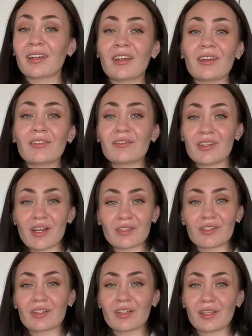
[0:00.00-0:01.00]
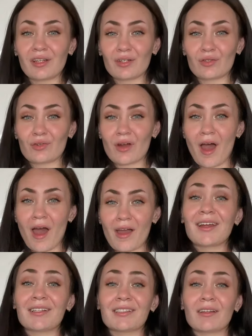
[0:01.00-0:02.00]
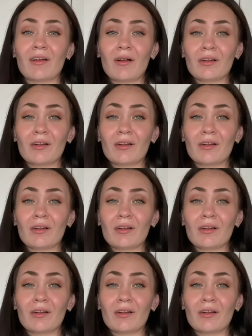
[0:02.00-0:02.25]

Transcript: give DentureClean a try. It's the